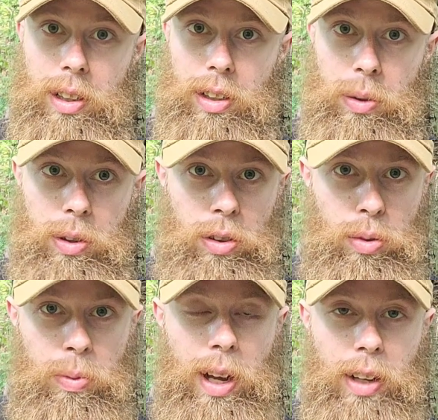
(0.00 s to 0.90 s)
I do want to do
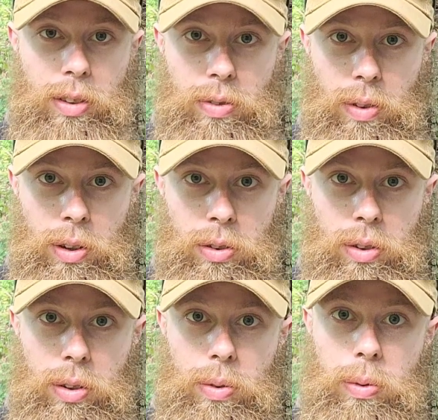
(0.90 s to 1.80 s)
some tests
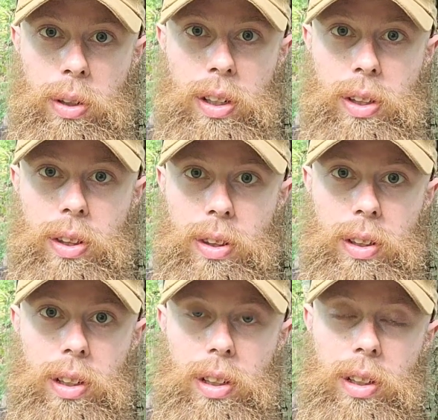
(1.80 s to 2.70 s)
first with
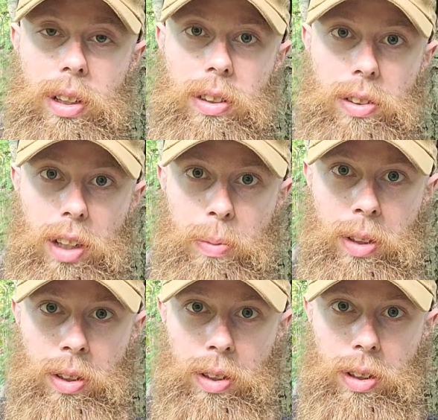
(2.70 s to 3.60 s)

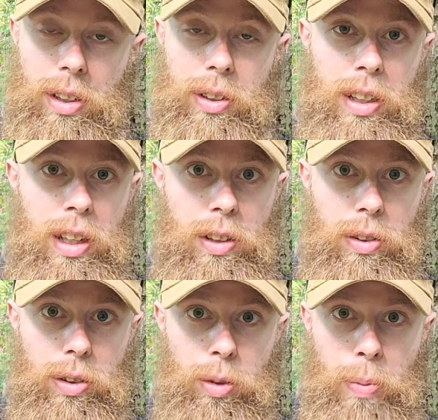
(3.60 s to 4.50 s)
sediment. Now there
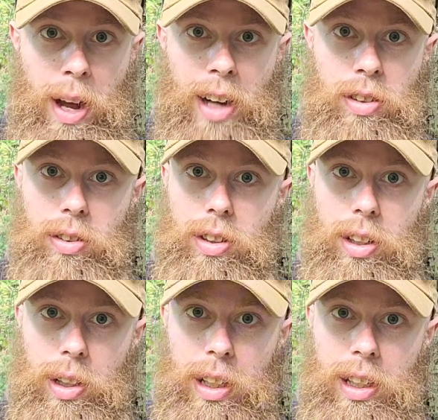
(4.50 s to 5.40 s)
is little patches of
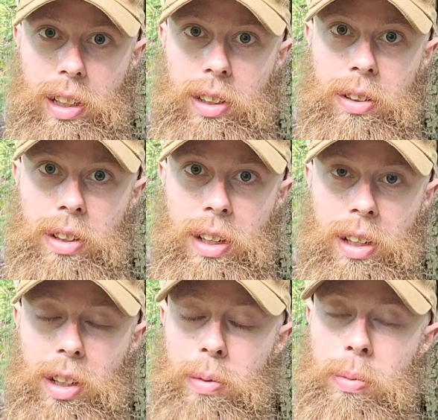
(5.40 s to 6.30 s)
clay here and
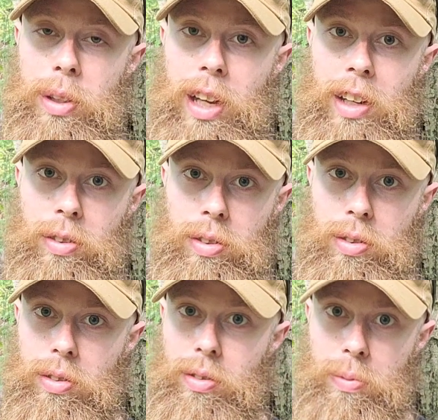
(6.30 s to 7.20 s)
there, but
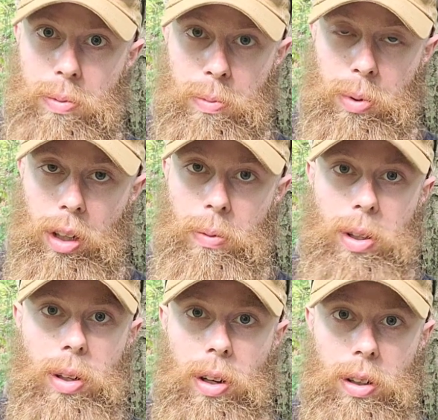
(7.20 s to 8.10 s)
that's
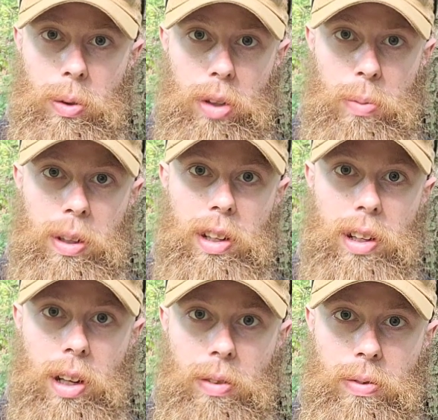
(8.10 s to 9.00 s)
probably not going to be
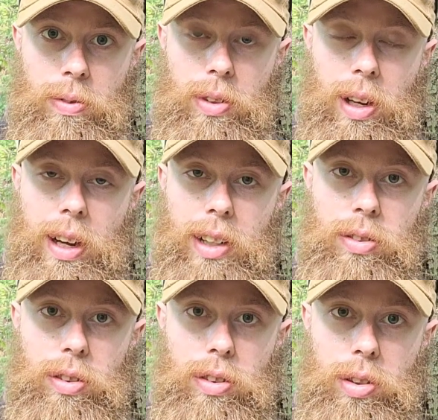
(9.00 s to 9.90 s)
enough to
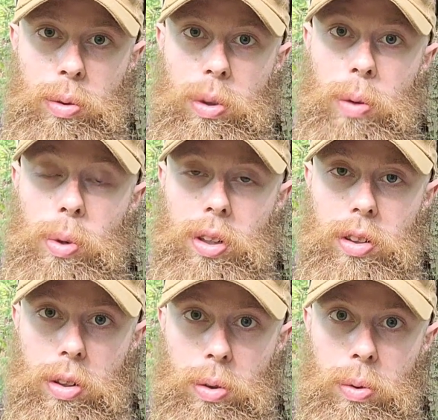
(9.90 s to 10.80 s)
actually do what I want
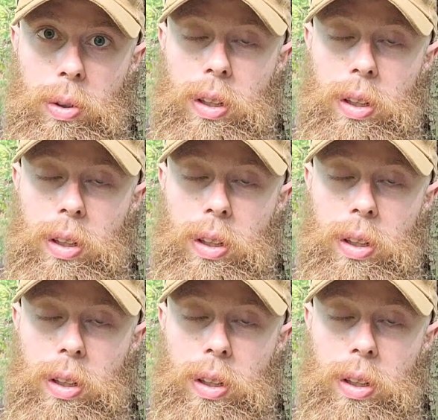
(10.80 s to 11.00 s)
to do.